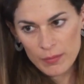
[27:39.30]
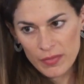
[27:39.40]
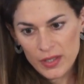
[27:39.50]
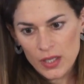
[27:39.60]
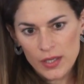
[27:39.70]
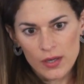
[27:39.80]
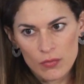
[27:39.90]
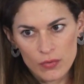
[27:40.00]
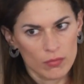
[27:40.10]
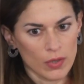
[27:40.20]
thinking here,
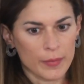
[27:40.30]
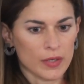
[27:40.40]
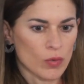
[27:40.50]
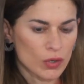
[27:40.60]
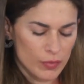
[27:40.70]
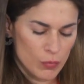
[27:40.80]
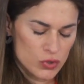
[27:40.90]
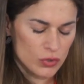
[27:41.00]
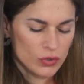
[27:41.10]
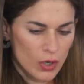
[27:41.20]
one of the
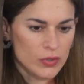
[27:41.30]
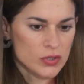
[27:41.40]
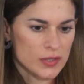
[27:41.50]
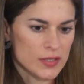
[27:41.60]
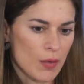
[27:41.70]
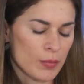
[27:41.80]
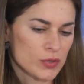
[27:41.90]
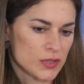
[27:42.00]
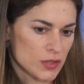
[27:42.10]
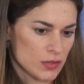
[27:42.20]
most notorious
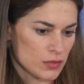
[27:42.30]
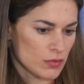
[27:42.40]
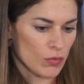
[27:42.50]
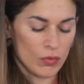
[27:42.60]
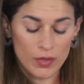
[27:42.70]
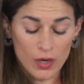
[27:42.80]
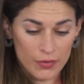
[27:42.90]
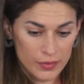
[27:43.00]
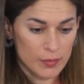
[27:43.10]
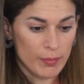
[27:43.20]
examples
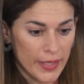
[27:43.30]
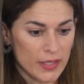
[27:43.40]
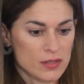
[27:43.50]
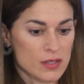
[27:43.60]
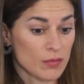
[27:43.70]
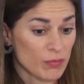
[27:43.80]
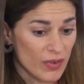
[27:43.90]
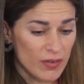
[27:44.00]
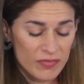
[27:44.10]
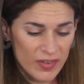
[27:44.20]
are the debates,
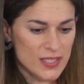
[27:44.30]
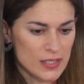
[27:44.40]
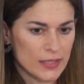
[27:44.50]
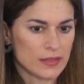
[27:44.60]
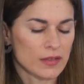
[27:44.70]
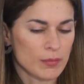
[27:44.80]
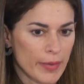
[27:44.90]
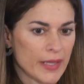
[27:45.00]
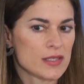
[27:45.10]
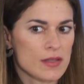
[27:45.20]
very fascinating
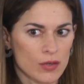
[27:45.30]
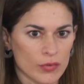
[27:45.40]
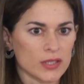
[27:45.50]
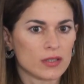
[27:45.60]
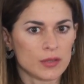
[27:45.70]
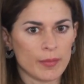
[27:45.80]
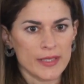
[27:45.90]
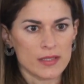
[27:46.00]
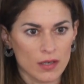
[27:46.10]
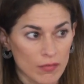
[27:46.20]
debates, theoretical
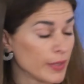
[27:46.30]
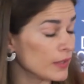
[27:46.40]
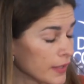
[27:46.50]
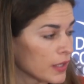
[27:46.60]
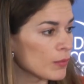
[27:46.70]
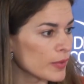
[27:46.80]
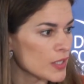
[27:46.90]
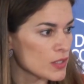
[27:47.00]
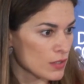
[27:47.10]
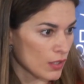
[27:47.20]
debates that have been taking
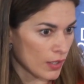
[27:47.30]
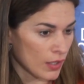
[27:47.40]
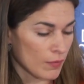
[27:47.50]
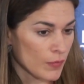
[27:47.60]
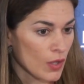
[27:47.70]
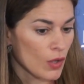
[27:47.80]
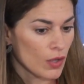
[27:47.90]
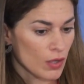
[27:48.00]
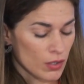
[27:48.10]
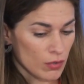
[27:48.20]
place
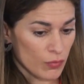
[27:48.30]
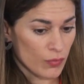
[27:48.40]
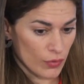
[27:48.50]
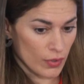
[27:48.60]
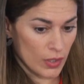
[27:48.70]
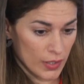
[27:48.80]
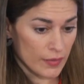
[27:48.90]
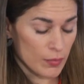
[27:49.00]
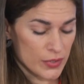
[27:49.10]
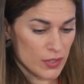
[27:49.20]

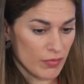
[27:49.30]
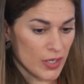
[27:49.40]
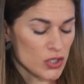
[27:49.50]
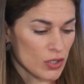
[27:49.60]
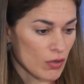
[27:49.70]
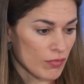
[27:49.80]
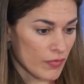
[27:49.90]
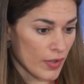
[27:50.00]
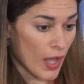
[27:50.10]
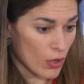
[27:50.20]
in the preservation of
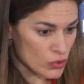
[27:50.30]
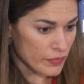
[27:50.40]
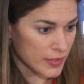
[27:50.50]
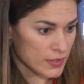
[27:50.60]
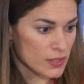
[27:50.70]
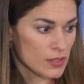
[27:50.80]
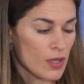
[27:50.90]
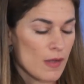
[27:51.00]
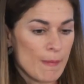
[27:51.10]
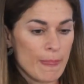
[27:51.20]
Auschwitz,
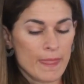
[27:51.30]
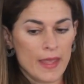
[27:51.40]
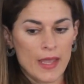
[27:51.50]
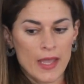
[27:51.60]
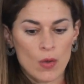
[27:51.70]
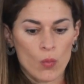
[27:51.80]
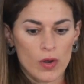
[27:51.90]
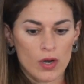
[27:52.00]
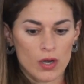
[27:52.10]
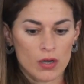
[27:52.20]

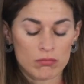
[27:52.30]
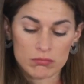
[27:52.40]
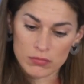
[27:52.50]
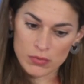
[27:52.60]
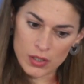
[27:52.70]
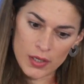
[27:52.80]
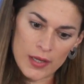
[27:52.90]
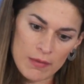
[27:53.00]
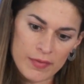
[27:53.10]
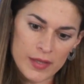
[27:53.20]
where
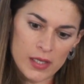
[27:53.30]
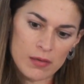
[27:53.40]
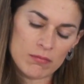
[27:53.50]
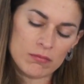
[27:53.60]
the